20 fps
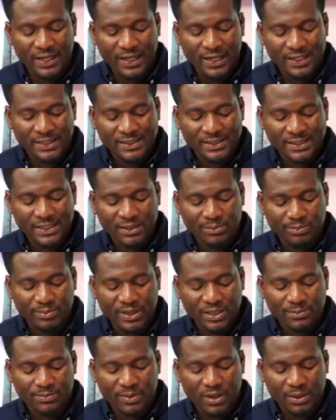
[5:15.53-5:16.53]
18
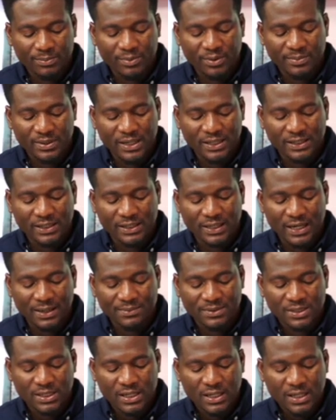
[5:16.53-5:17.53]
BetPawa Premier League
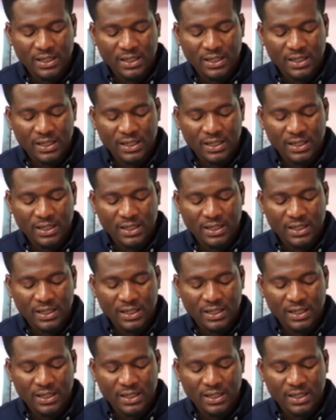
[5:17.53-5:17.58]
clubs